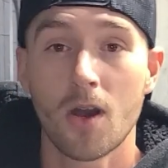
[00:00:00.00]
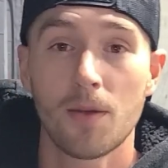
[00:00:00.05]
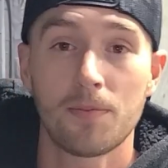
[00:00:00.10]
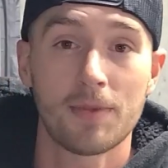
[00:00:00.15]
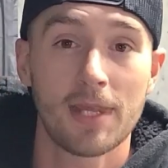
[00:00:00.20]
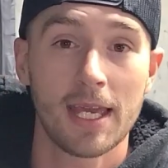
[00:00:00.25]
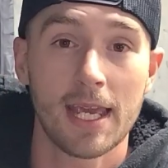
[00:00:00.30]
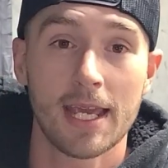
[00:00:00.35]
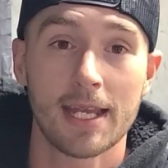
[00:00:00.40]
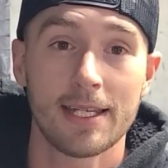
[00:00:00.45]

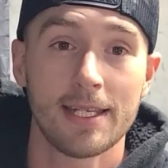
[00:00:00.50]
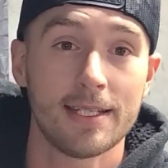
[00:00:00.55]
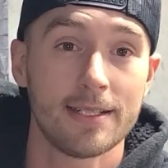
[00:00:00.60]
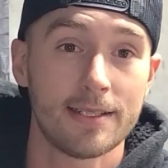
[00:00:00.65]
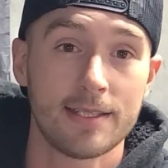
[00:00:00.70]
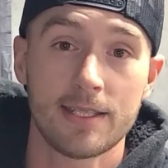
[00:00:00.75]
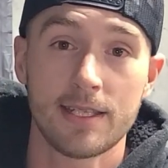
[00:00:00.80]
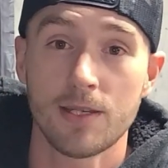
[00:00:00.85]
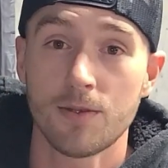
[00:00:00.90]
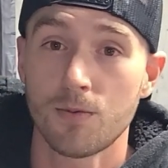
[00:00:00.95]
up the ante and
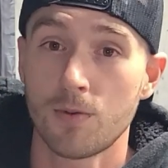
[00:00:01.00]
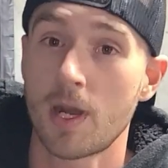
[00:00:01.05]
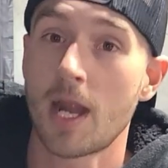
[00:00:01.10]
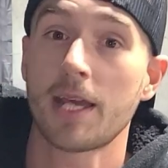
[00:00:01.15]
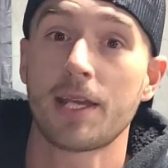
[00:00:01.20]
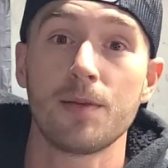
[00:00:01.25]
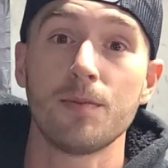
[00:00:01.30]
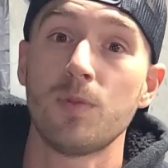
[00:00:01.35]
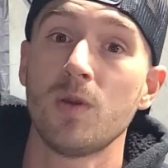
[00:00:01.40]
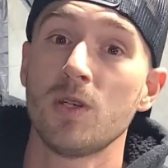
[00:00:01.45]
see what I
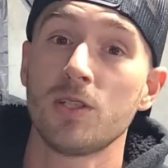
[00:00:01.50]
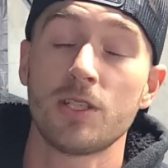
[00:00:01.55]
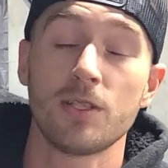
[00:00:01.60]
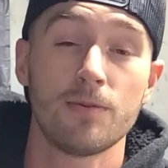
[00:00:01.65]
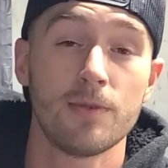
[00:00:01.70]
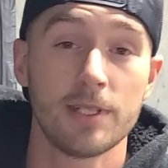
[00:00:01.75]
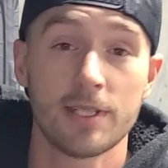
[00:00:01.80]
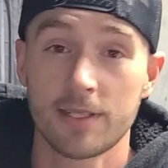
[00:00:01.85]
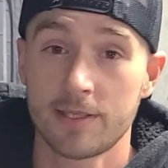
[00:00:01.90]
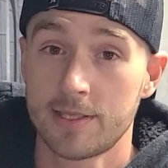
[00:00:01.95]
can push it
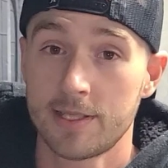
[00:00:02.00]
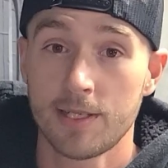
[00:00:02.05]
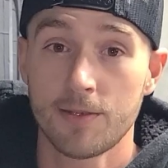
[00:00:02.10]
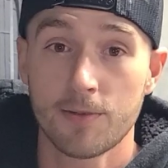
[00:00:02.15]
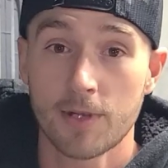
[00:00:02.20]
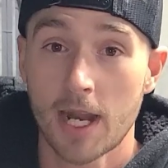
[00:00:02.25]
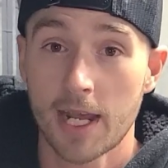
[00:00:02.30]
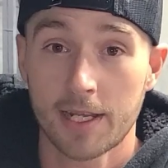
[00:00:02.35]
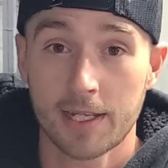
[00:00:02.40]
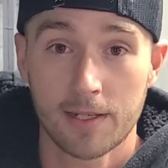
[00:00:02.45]
with and see
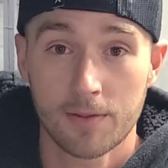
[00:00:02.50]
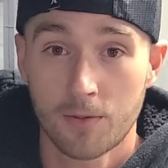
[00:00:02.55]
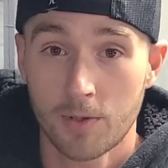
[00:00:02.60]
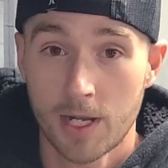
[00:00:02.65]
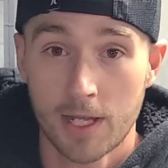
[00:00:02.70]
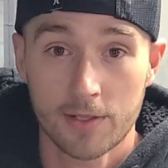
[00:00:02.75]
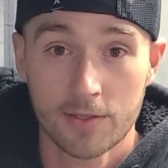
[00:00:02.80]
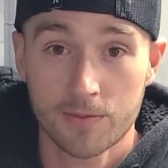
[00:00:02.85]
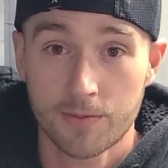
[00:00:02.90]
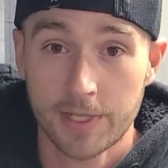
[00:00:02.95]

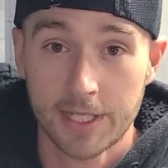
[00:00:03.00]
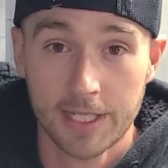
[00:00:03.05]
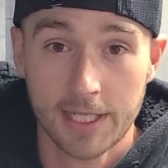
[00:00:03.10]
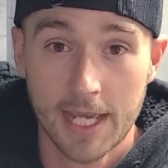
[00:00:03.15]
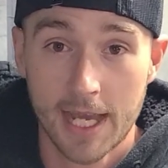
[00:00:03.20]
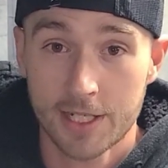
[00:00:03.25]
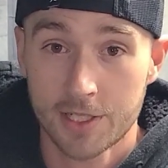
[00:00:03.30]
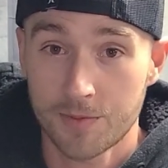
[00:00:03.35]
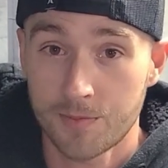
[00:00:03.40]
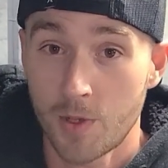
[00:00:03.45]
what else we can
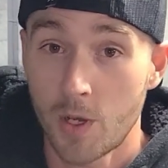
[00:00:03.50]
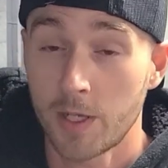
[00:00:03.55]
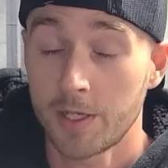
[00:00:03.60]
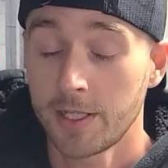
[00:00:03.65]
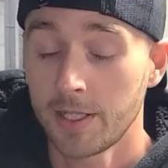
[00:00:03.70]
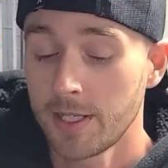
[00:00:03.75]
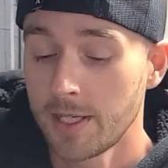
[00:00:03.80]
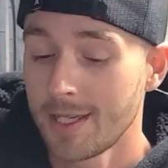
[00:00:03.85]
catch them on.